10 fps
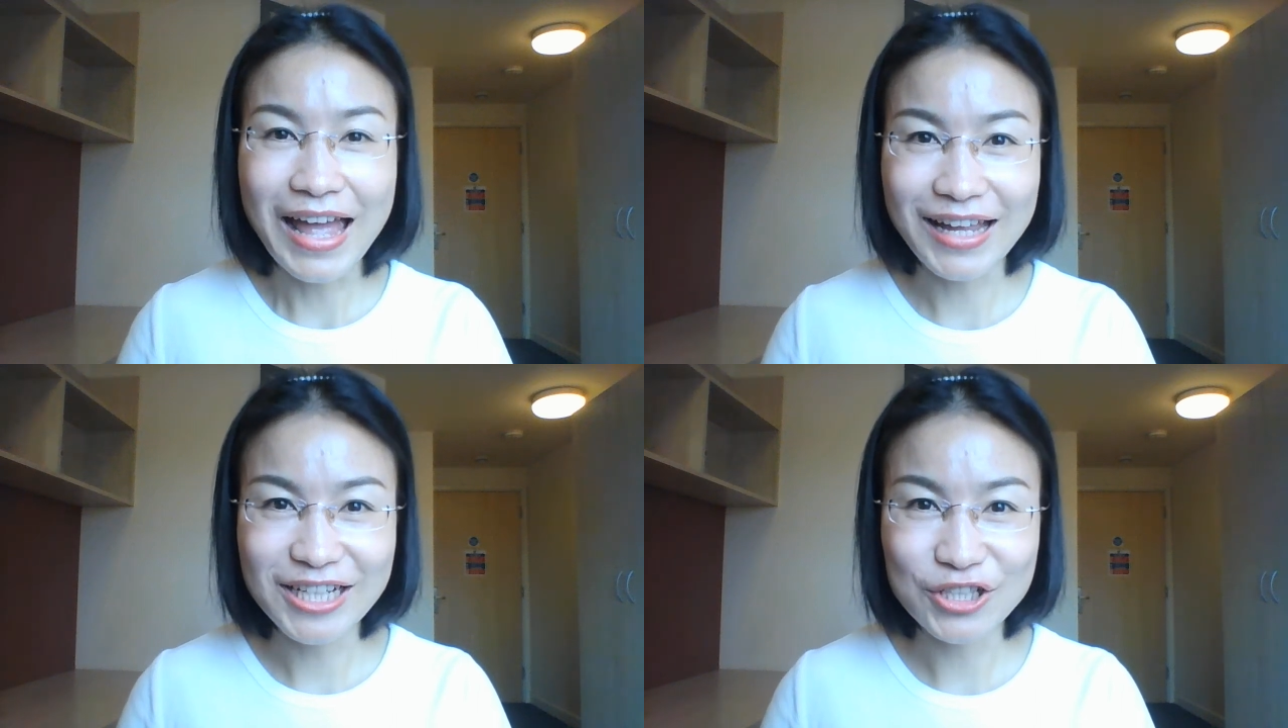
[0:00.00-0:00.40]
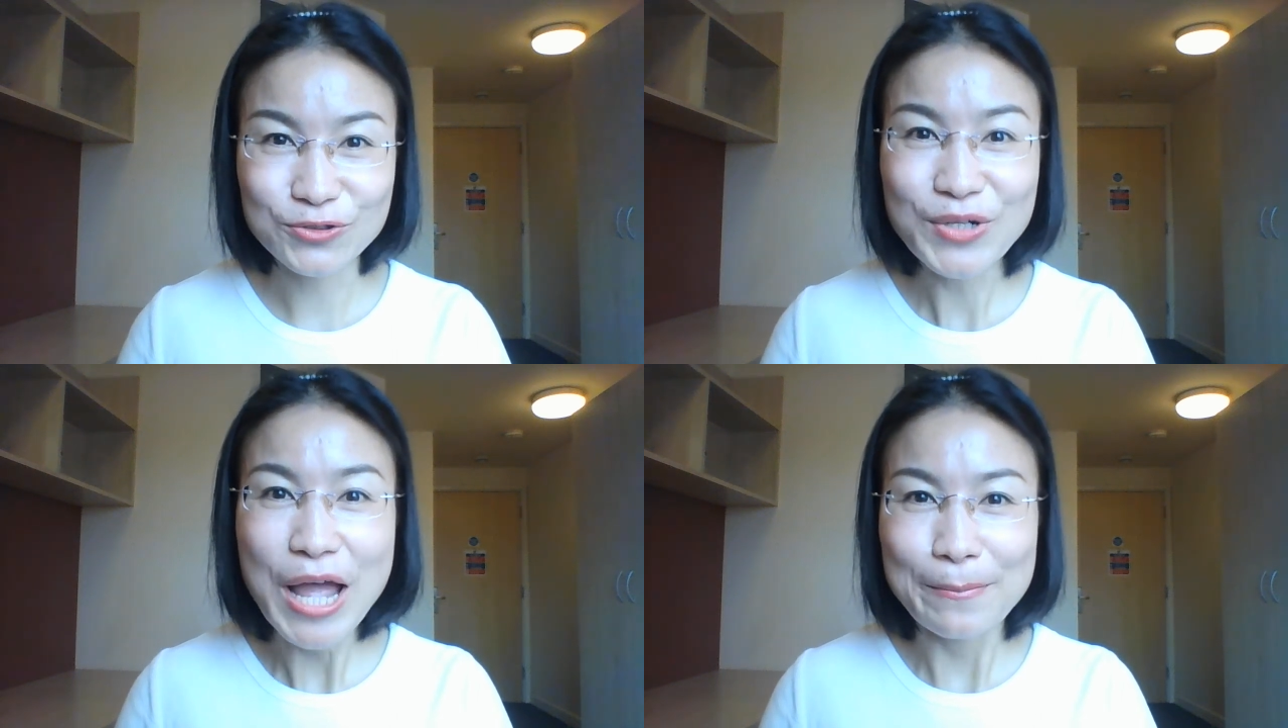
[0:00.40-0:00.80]

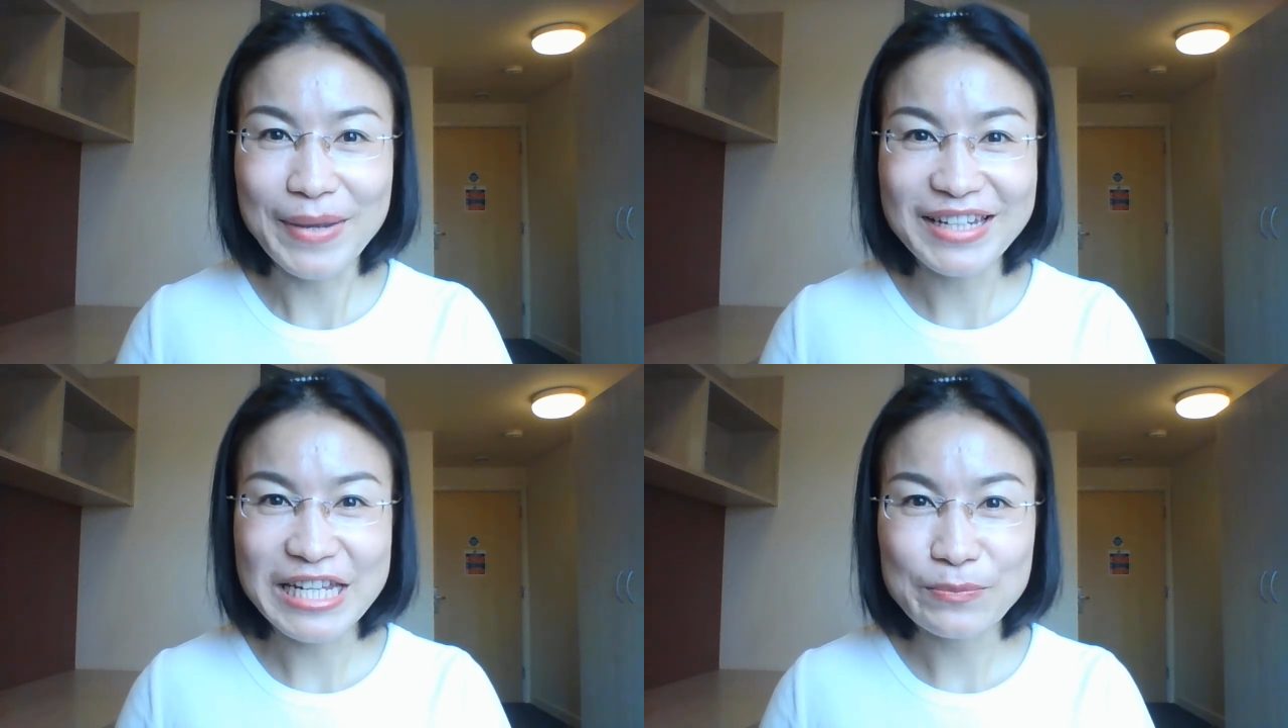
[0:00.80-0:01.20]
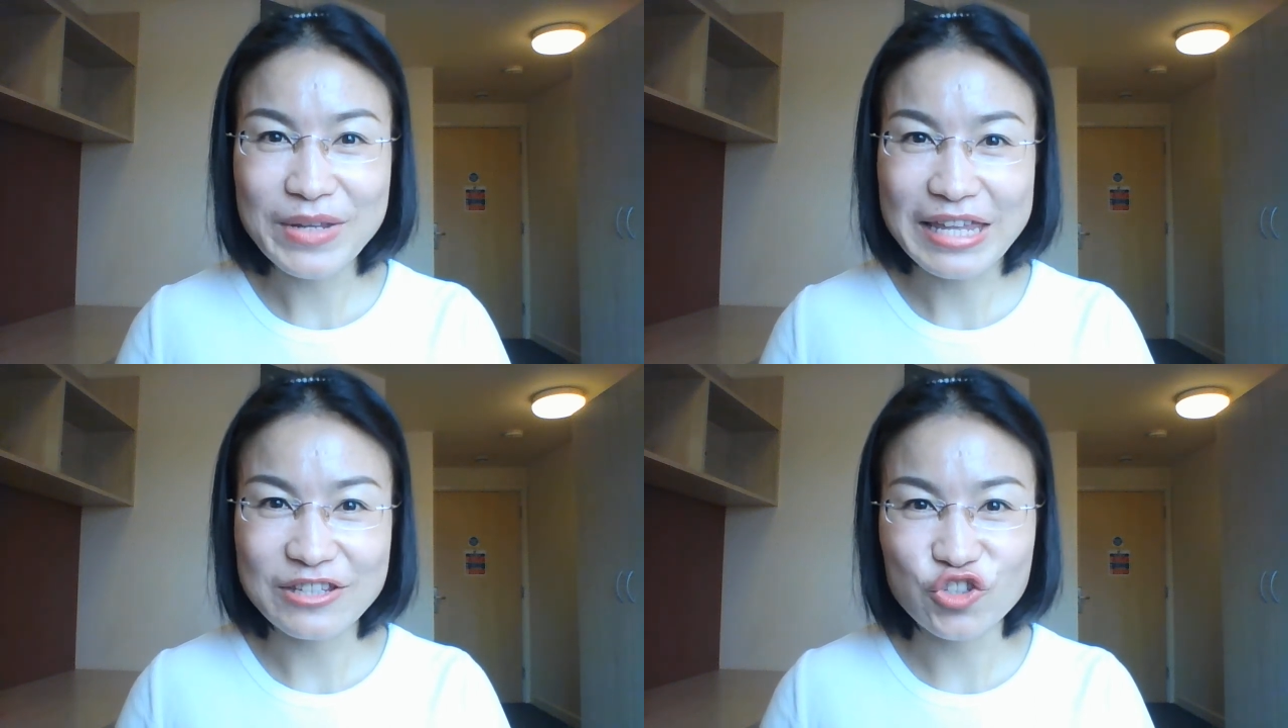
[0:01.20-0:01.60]
Hello, my
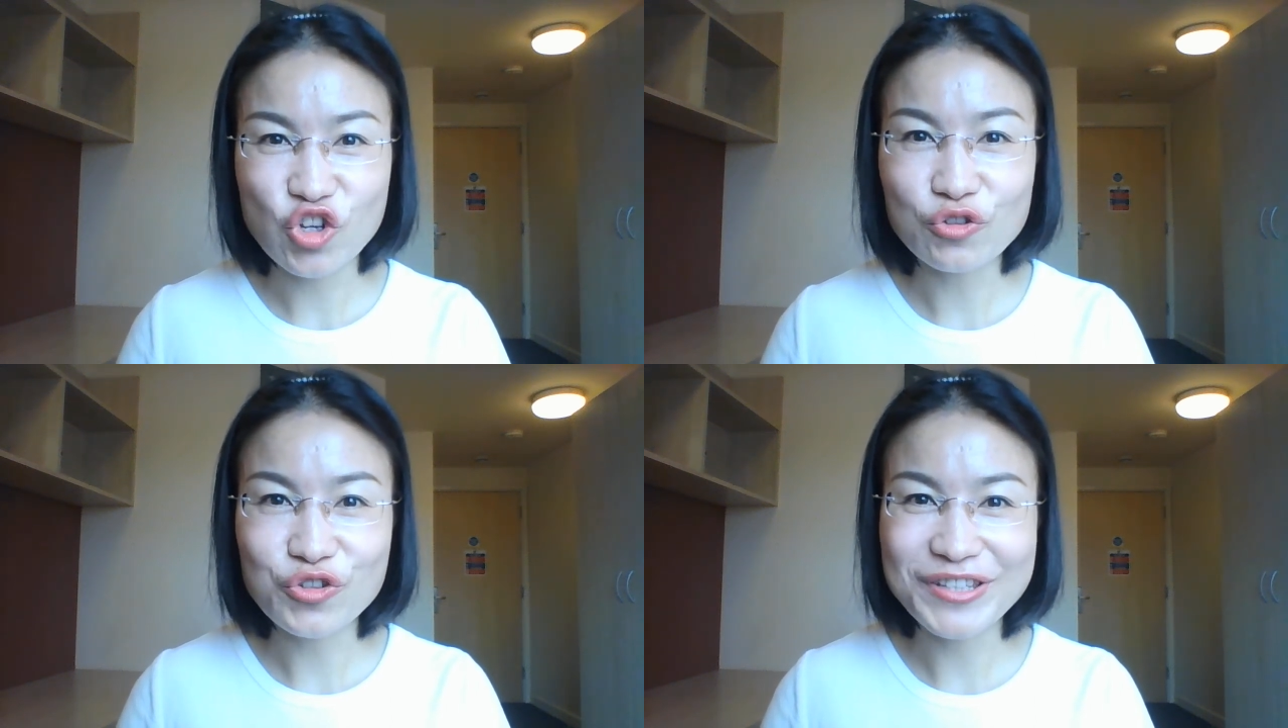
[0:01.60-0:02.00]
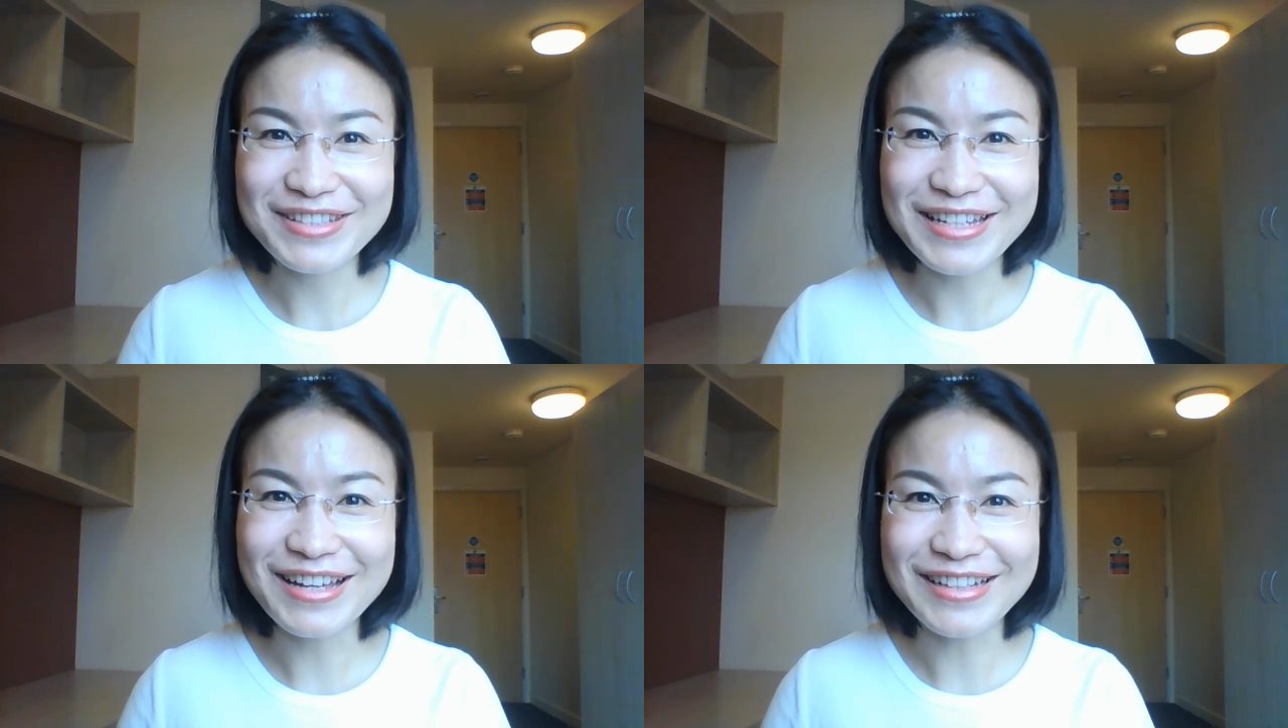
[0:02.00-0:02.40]
name is
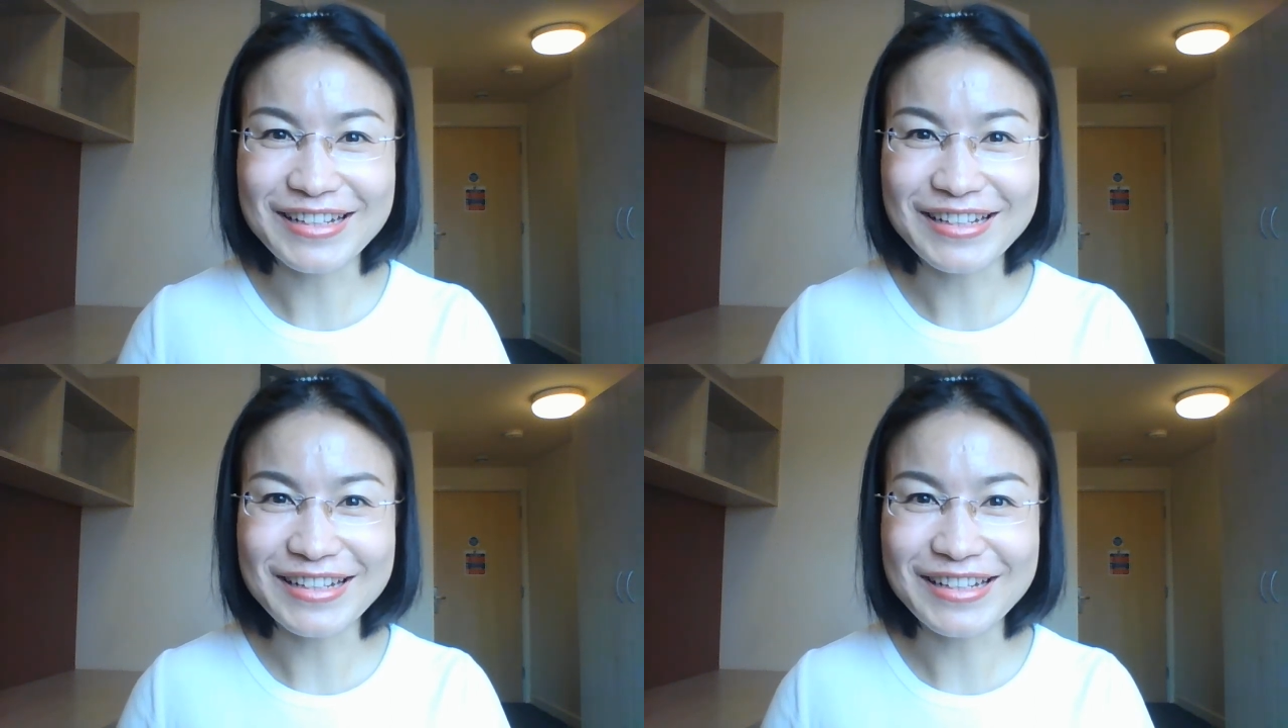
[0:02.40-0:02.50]
Xiaoqin Zhang